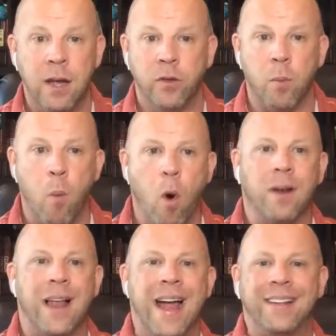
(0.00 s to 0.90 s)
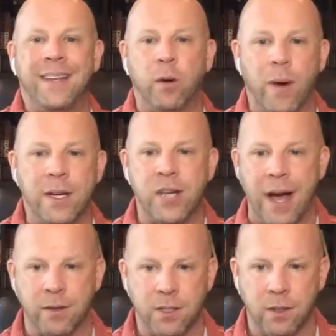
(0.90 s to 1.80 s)
they're more likely to reach
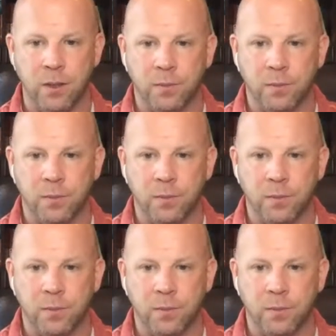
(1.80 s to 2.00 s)
out to you.